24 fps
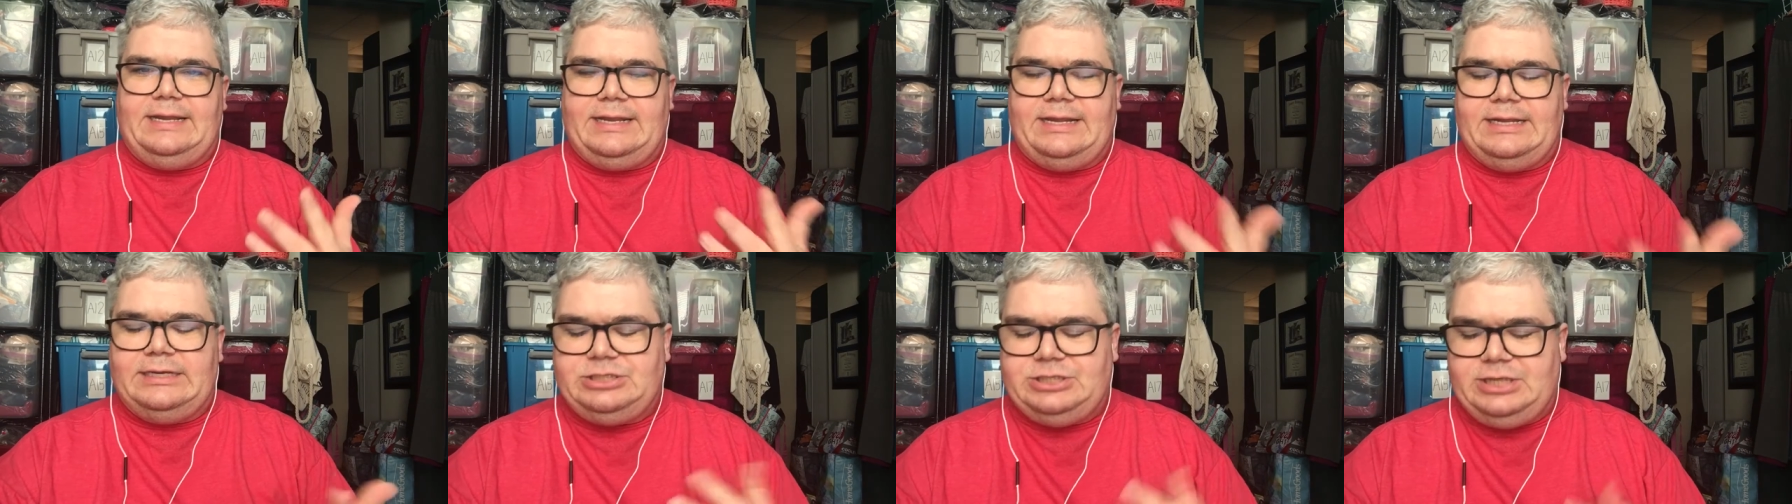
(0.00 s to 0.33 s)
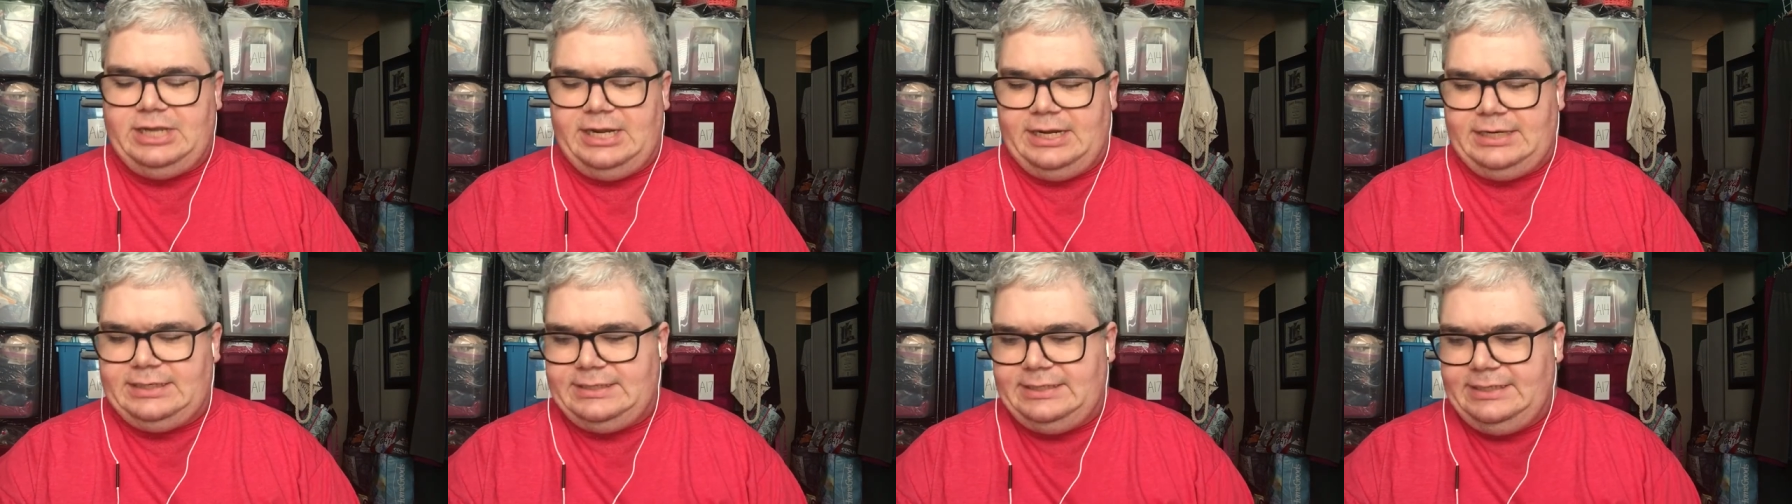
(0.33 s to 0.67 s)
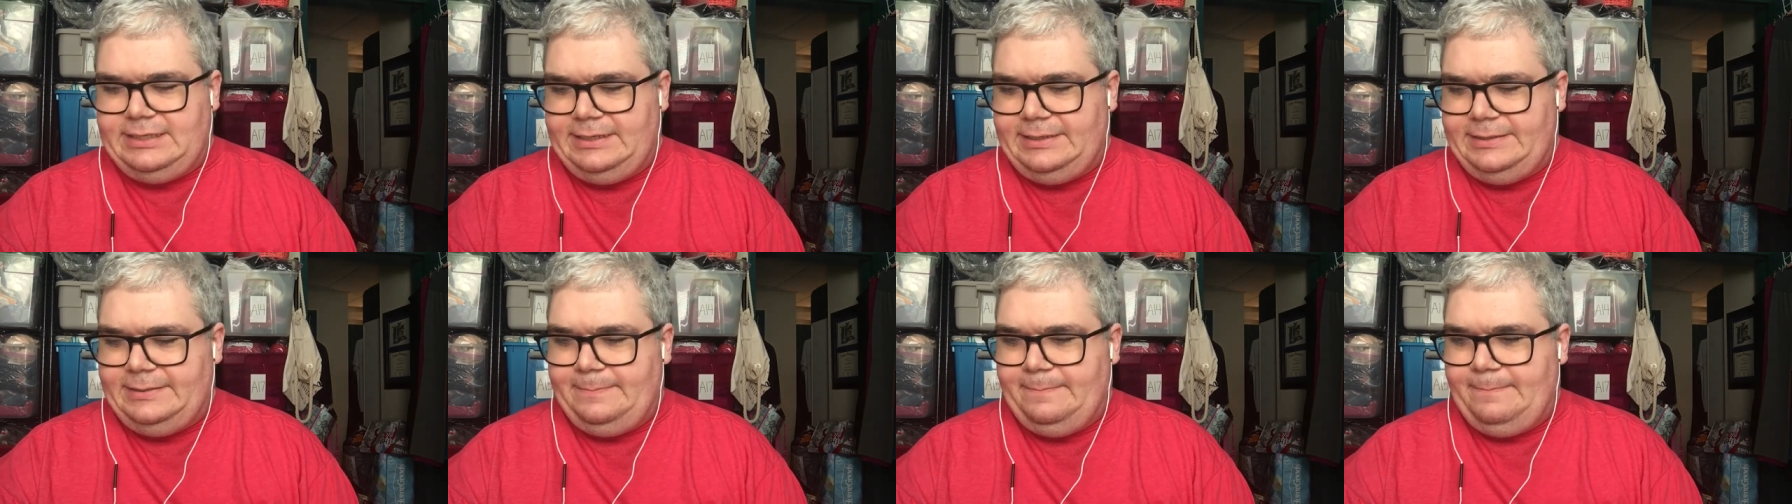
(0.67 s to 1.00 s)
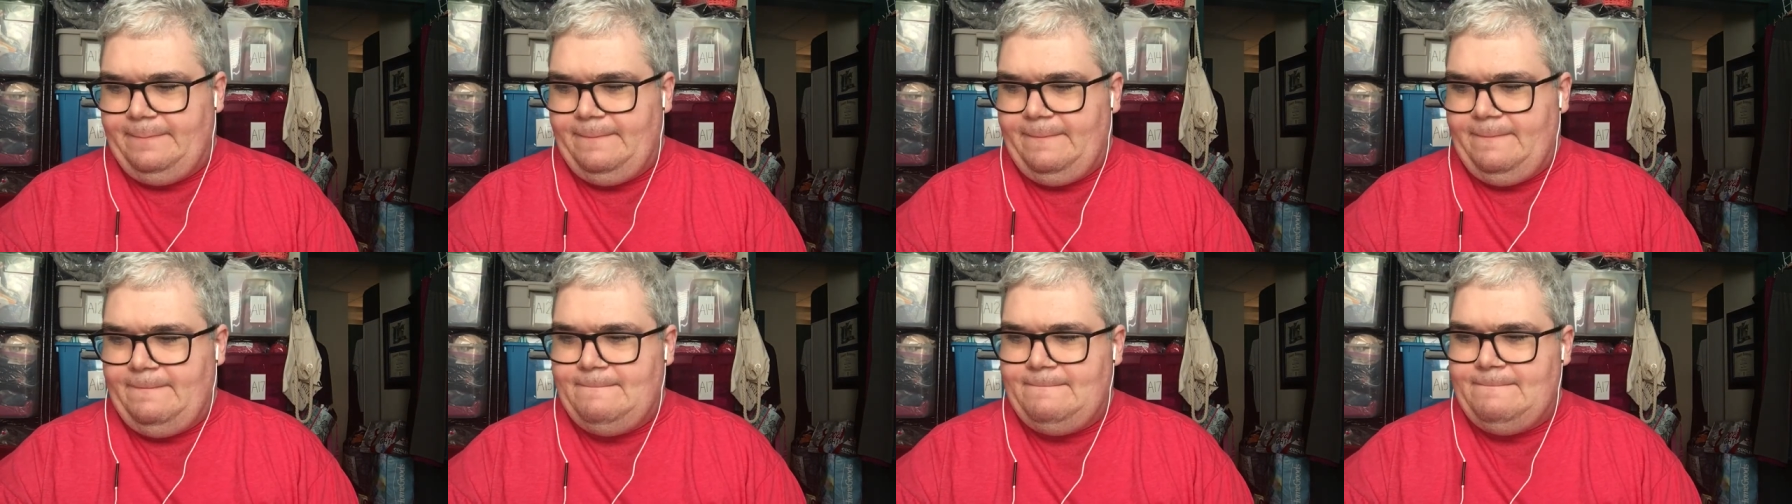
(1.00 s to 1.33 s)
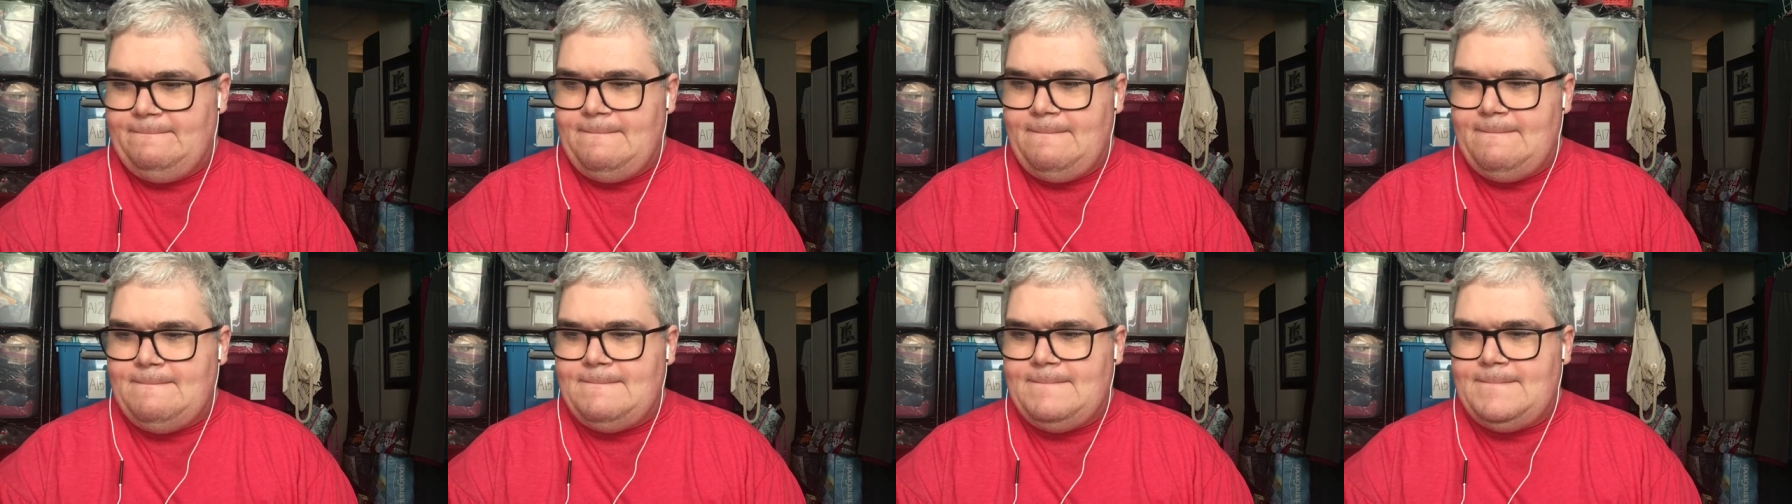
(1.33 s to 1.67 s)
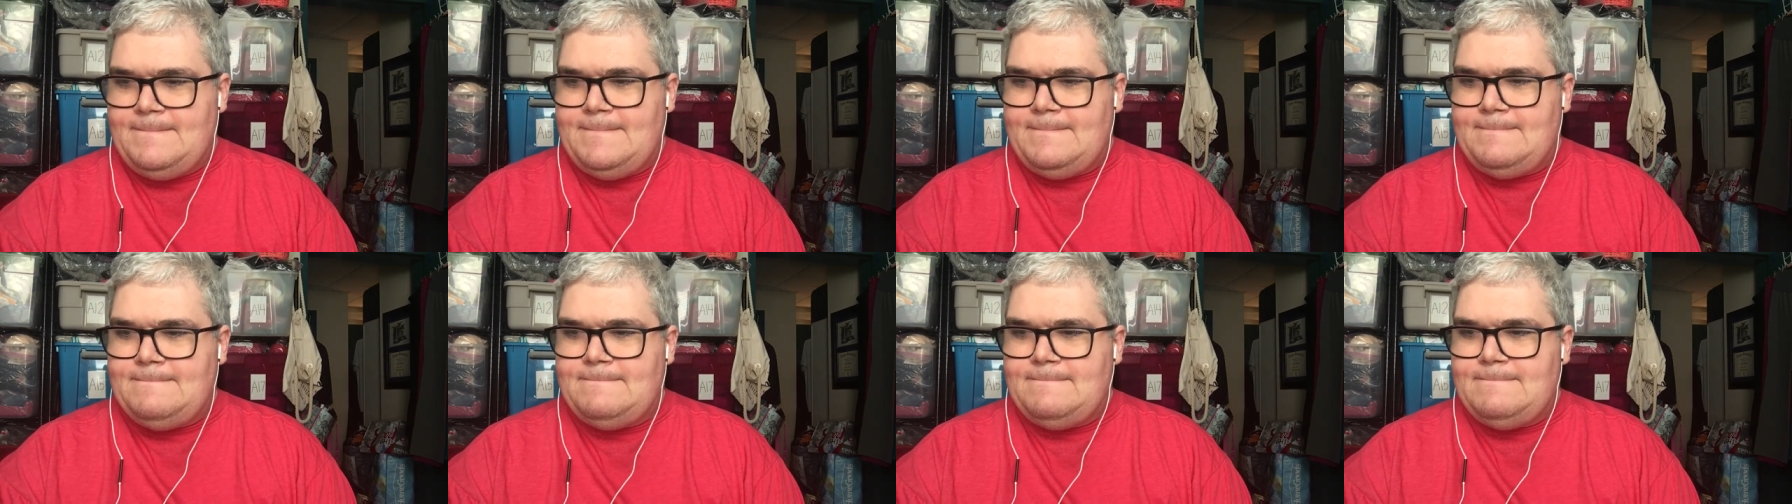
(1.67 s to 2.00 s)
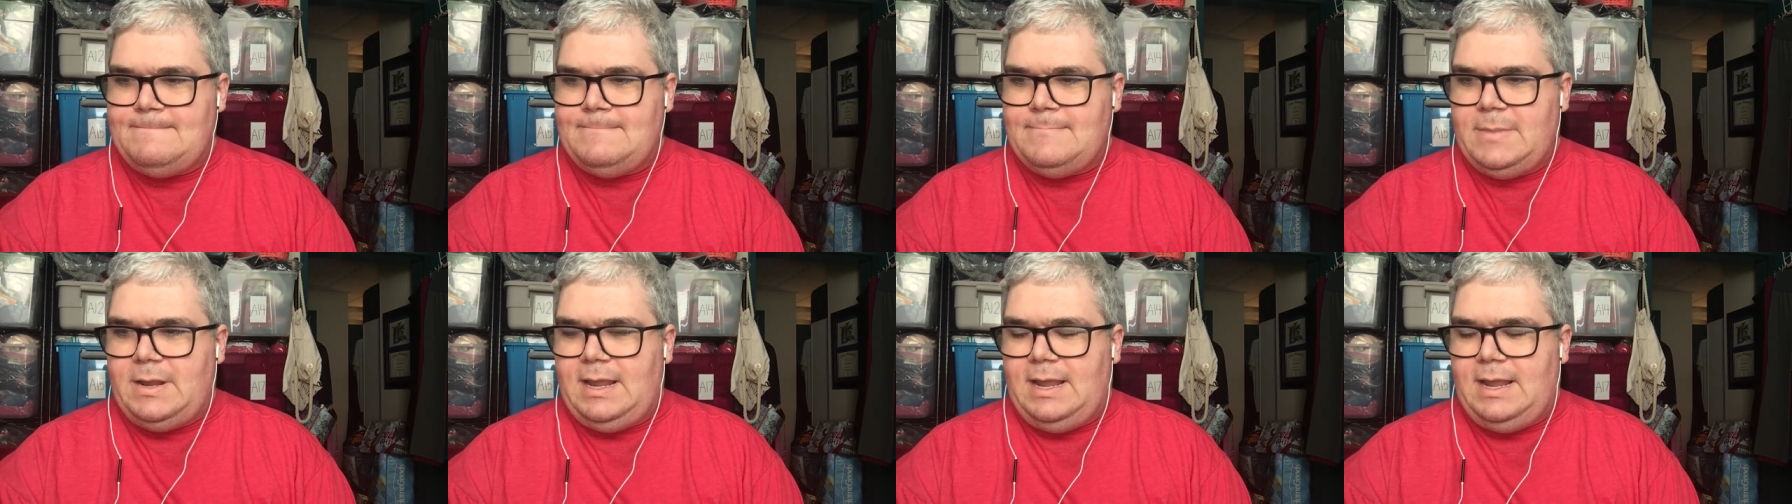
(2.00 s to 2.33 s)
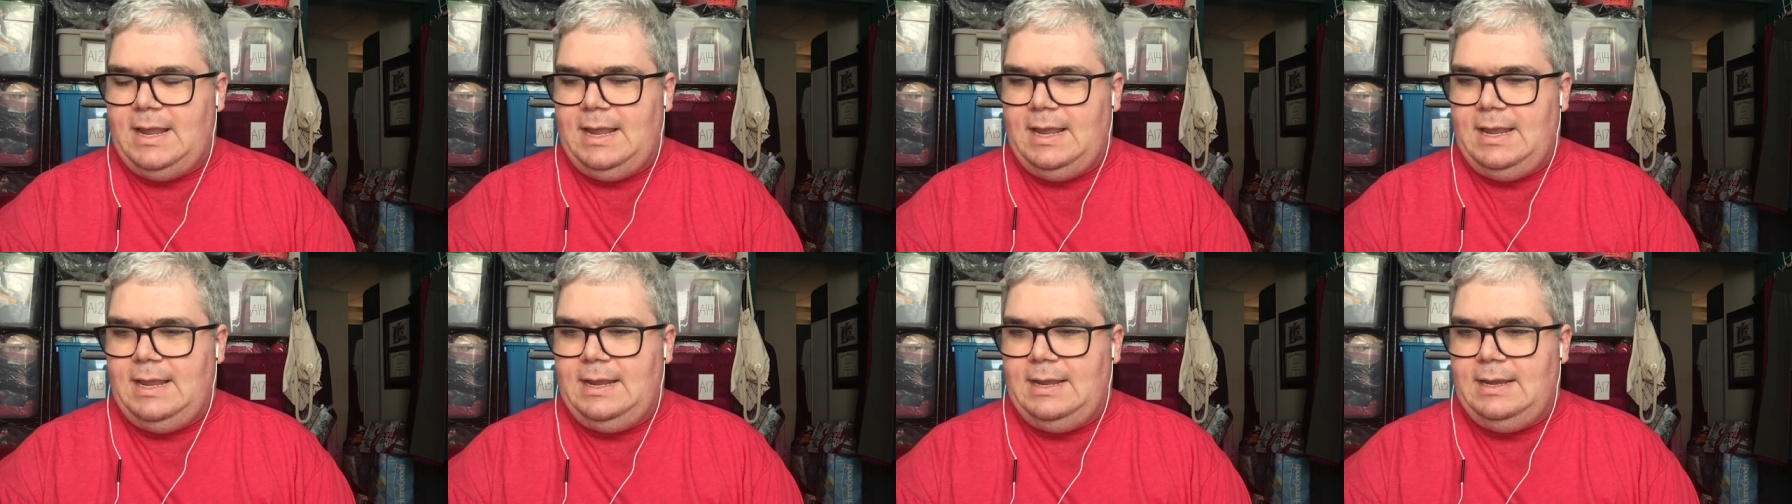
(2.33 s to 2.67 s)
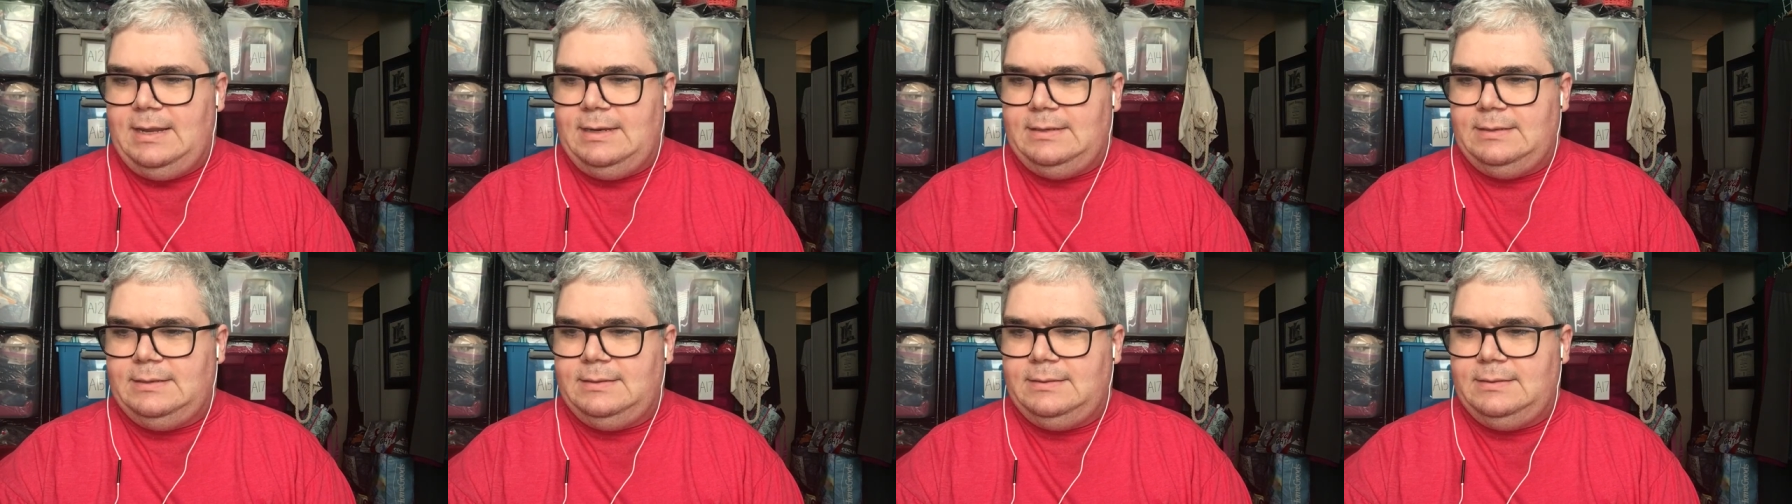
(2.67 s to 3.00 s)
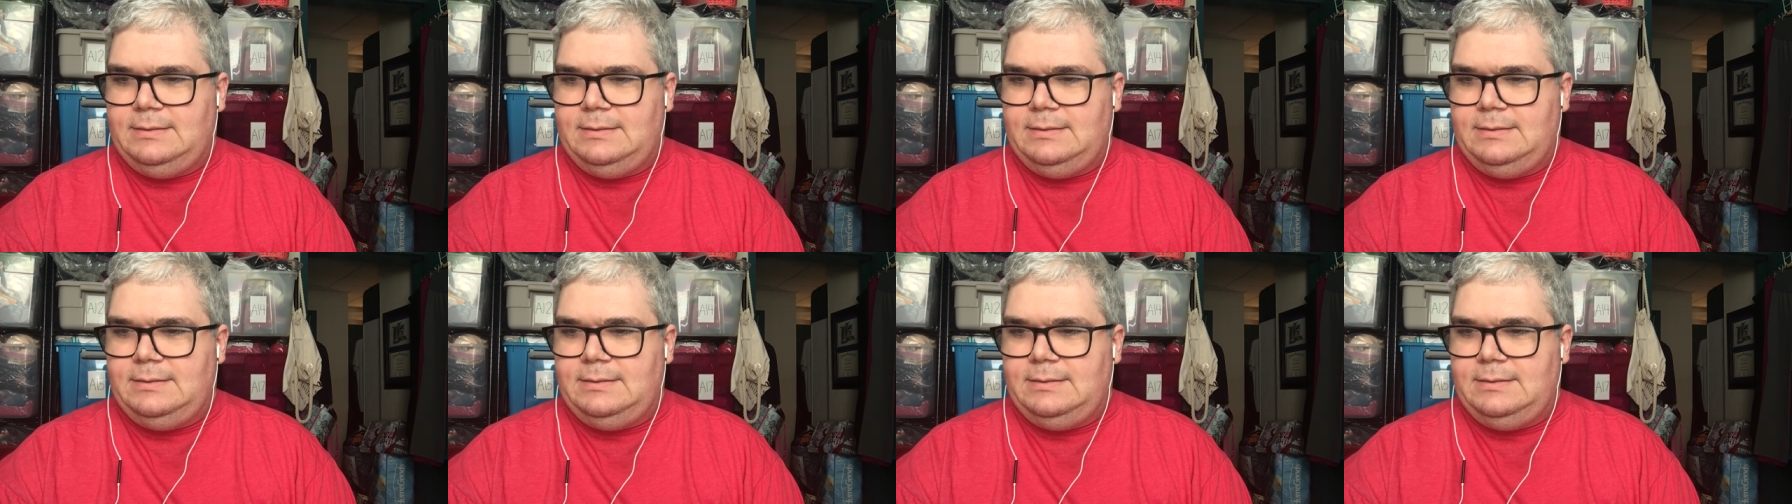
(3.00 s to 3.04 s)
get checked in, and